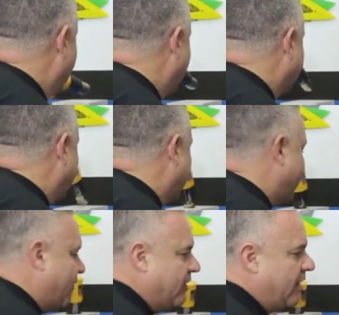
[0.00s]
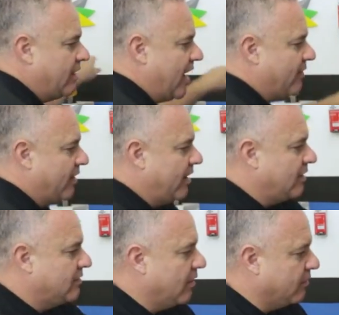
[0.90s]
Okay, if you didn't have a
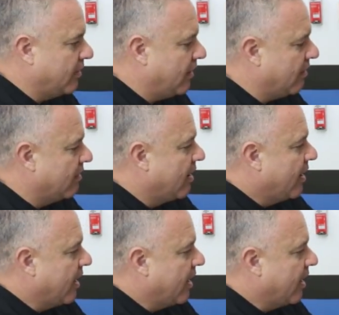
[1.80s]
heat shield here